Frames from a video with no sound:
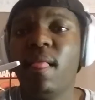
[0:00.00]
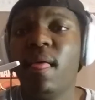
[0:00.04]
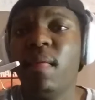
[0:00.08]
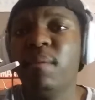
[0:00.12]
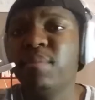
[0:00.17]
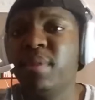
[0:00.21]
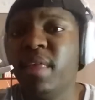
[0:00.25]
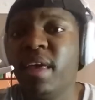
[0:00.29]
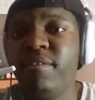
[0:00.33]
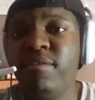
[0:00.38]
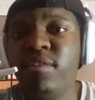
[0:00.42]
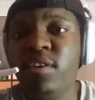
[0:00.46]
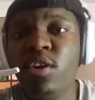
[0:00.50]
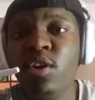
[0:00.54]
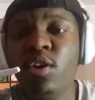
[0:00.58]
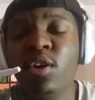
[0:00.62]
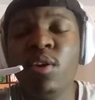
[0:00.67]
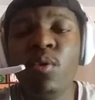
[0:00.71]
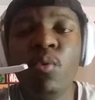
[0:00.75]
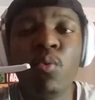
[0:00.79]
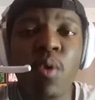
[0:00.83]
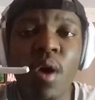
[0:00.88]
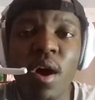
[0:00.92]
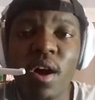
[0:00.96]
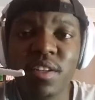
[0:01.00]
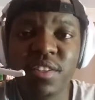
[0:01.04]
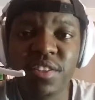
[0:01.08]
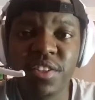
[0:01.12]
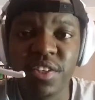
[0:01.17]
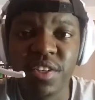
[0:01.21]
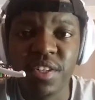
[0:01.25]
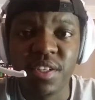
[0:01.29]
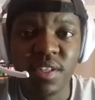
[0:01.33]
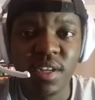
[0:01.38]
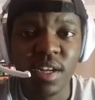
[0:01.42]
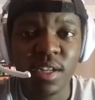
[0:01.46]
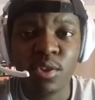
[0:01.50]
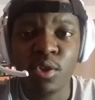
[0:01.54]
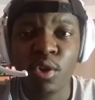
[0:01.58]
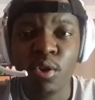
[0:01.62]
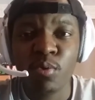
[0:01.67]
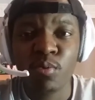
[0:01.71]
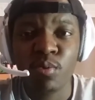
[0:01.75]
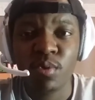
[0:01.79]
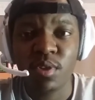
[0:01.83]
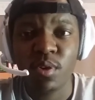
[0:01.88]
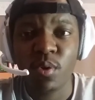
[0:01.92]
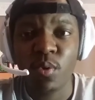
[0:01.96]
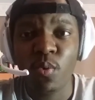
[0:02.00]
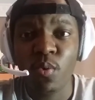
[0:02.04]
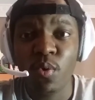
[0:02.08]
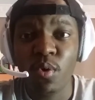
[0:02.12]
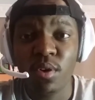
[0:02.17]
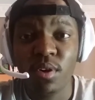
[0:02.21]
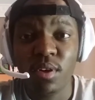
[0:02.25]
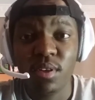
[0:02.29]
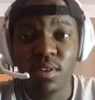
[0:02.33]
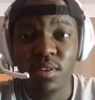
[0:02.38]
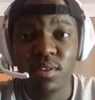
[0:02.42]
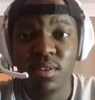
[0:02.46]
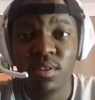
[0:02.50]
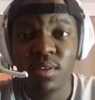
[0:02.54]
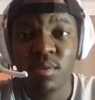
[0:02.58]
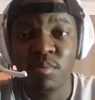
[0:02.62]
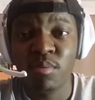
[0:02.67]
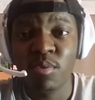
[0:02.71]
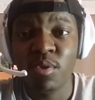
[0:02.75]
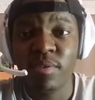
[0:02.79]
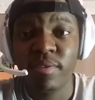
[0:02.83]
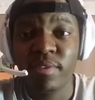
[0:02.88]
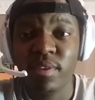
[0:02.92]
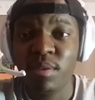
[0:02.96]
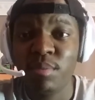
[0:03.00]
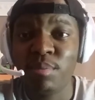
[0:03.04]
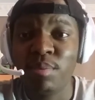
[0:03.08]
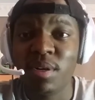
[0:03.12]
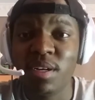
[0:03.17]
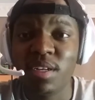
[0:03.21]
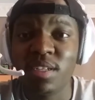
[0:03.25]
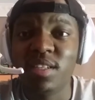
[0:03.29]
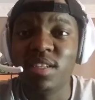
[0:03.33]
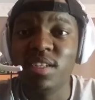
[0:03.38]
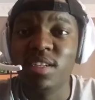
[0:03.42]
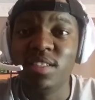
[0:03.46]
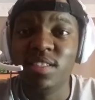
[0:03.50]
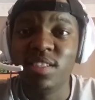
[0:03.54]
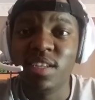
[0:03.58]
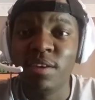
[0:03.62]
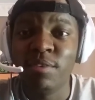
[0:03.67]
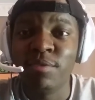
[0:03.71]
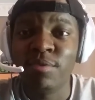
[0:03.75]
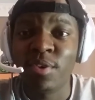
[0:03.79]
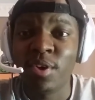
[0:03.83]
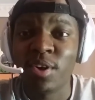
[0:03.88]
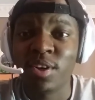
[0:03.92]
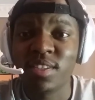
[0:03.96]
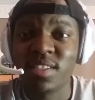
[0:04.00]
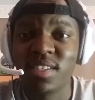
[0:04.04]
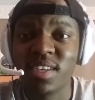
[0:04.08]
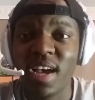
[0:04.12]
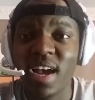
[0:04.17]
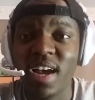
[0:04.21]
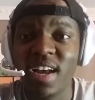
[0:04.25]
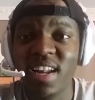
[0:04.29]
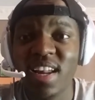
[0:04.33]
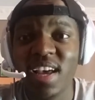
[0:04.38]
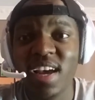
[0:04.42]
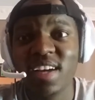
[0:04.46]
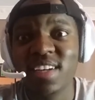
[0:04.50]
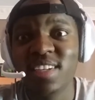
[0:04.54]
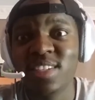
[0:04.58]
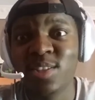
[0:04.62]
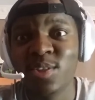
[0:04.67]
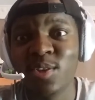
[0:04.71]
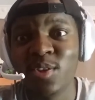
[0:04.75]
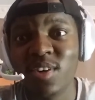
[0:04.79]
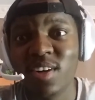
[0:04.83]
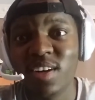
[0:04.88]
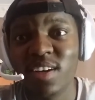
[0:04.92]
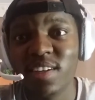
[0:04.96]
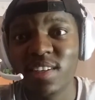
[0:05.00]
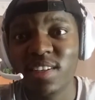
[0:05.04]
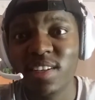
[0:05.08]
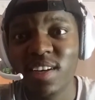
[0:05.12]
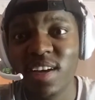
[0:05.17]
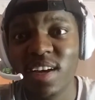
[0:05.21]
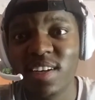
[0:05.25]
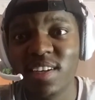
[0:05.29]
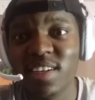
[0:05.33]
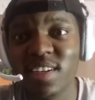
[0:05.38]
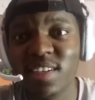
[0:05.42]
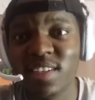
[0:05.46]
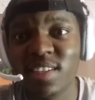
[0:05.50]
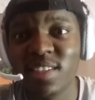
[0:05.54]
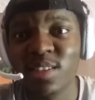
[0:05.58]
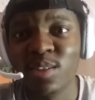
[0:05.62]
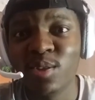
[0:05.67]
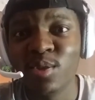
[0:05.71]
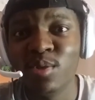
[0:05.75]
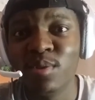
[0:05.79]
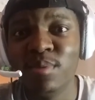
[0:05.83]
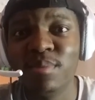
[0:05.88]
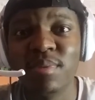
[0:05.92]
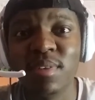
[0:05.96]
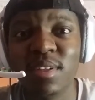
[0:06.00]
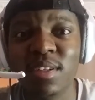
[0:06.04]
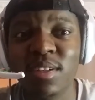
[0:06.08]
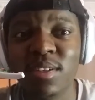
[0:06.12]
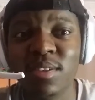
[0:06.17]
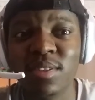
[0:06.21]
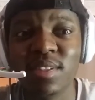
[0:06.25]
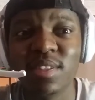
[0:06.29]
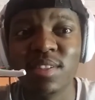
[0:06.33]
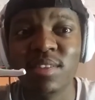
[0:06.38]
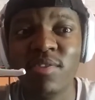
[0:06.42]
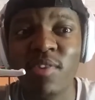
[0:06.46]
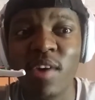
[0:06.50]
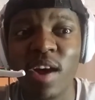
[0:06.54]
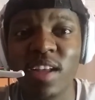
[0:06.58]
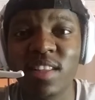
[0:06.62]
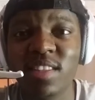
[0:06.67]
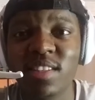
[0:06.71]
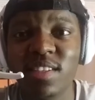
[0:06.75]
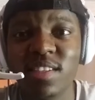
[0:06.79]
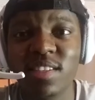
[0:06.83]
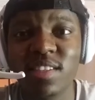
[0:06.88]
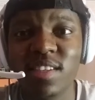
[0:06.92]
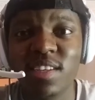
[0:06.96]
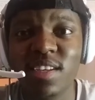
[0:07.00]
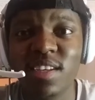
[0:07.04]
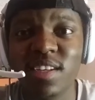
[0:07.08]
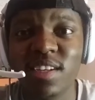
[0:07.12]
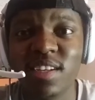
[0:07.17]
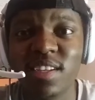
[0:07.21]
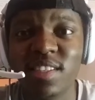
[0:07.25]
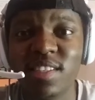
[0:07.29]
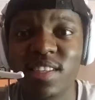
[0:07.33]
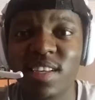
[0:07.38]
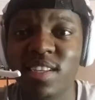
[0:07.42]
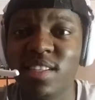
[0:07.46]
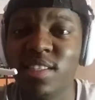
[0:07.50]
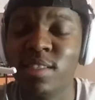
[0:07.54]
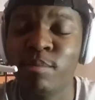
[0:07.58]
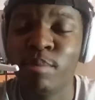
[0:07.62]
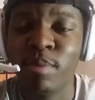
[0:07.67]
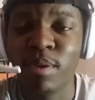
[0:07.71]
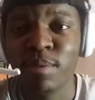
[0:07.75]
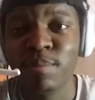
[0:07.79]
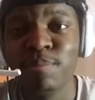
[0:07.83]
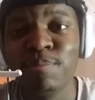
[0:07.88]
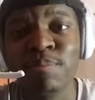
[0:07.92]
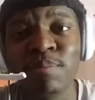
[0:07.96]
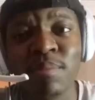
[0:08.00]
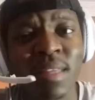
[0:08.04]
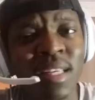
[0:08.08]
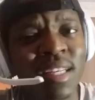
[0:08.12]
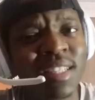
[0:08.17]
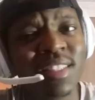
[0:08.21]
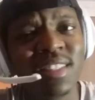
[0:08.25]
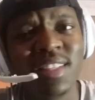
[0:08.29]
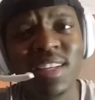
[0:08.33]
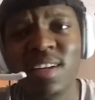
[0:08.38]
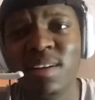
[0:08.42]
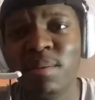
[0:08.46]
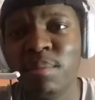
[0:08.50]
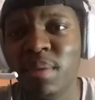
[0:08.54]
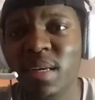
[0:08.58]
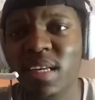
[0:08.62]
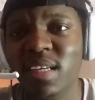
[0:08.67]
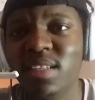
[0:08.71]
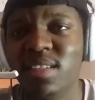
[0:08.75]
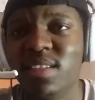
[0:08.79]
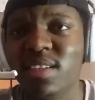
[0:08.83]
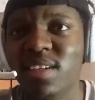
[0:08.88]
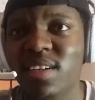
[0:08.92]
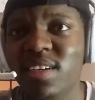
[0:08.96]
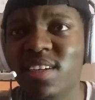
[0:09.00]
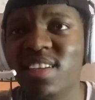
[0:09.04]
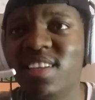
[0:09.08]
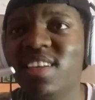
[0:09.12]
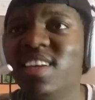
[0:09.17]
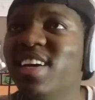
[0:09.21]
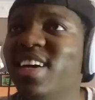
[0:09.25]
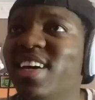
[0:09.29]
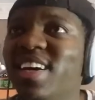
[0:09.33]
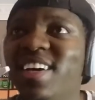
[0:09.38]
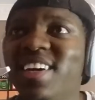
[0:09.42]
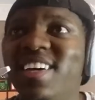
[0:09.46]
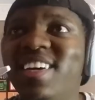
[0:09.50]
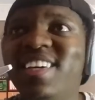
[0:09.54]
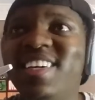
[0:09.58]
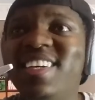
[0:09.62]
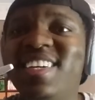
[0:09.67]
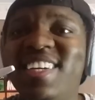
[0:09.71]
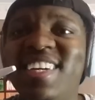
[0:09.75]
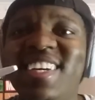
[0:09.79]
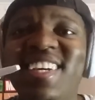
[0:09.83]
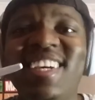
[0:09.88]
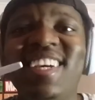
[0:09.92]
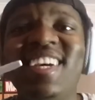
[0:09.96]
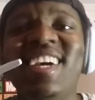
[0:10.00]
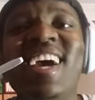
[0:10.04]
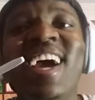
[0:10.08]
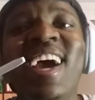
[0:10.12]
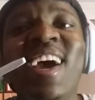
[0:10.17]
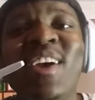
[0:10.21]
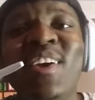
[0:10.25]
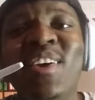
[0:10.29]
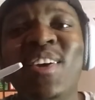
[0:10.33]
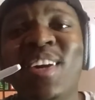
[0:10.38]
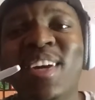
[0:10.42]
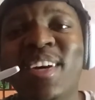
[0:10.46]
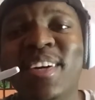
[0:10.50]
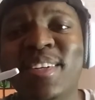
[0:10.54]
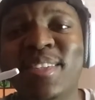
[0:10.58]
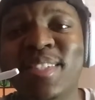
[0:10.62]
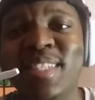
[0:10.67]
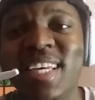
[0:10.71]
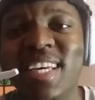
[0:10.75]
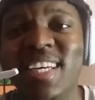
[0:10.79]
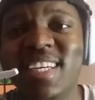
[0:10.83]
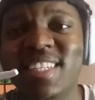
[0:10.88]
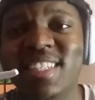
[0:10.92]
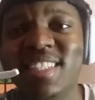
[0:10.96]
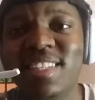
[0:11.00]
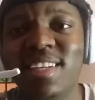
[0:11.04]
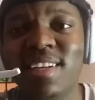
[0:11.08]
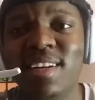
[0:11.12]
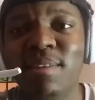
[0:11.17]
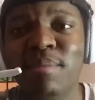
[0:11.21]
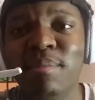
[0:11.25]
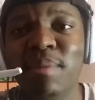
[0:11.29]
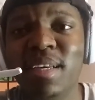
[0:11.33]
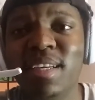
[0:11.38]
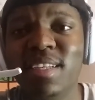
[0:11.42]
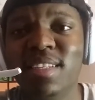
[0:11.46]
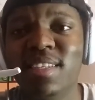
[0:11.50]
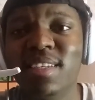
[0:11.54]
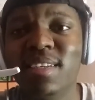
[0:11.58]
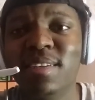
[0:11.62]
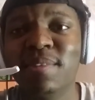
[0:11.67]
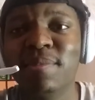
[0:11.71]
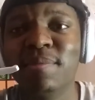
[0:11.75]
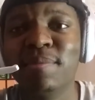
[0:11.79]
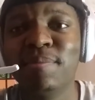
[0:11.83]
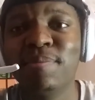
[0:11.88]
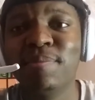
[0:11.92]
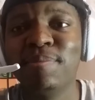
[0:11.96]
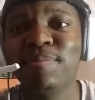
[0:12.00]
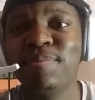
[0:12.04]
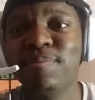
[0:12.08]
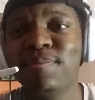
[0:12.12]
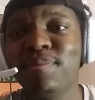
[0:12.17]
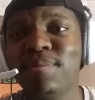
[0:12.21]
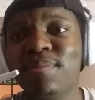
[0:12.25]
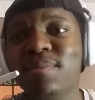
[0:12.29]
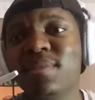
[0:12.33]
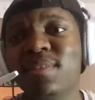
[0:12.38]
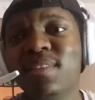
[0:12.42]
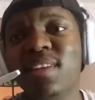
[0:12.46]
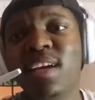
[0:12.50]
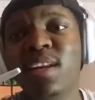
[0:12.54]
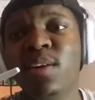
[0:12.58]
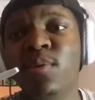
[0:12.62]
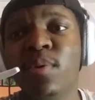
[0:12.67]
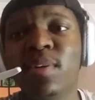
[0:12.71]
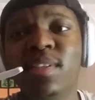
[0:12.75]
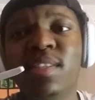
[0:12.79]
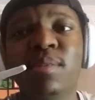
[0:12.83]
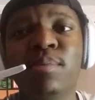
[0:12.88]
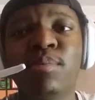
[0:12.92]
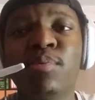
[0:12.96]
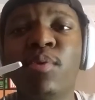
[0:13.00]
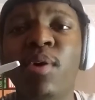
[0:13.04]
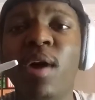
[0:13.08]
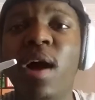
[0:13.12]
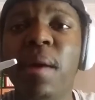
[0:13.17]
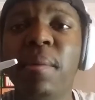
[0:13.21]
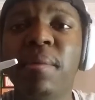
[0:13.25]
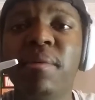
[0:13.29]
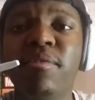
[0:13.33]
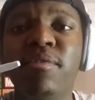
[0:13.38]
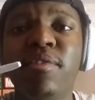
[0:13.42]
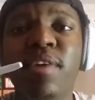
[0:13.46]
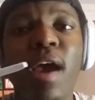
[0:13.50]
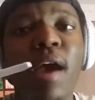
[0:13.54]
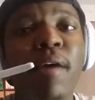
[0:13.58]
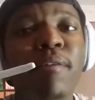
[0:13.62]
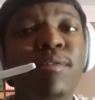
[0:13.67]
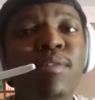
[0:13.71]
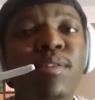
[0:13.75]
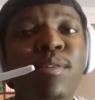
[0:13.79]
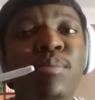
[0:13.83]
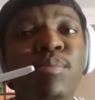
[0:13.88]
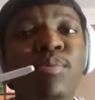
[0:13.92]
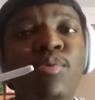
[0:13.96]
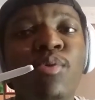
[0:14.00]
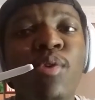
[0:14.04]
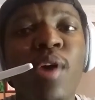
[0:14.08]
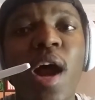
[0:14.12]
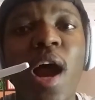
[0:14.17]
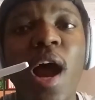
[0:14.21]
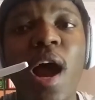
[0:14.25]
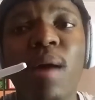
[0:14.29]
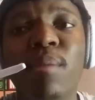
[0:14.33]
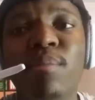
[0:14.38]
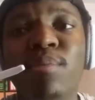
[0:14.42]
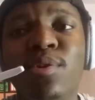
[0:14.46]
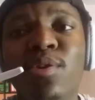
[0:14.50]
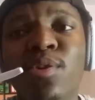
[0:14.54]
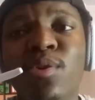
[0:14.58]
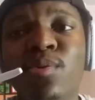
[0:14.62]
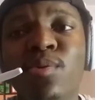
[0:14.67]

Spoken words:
I'm definitely gonna watch it. I thought it was a war movie, but it didn't say Fox Skylight, so I kinda assumed it was fantasy in a sense, but still amazing. You know what I'm saying? Still amazing. Anyway, subscribe if you haven't subscribed.